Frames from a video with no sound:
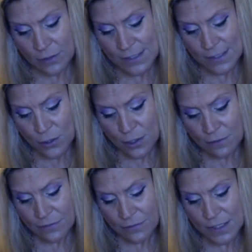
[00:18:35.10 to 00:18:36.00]
serve
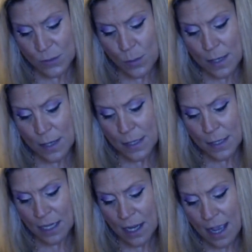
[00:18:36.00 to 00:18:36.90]
and to swim in a
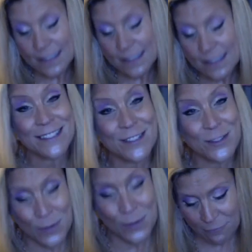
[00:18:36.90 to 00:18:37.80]
constant
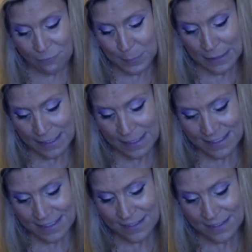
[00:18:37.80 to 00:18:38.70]
stream of
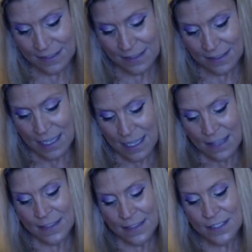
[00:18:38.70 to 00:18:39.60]
bliss.
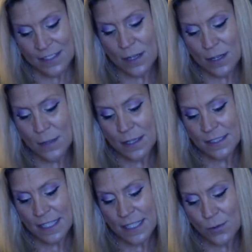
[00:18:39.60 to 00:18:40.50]
This stream
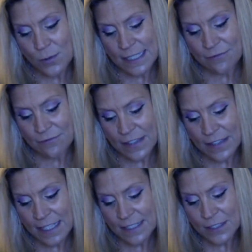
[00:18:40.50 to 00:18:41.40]
continuously
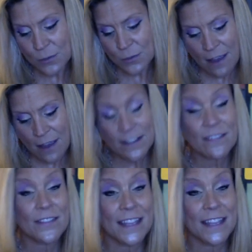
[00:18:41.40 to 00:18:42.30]
feeds you
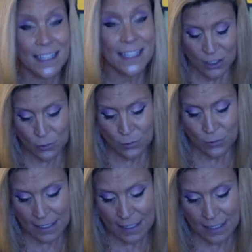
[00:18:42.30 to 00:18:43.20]
everything you
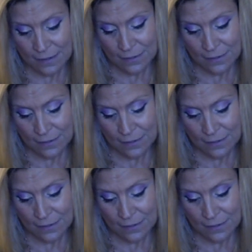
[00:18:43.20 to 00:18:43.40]
need.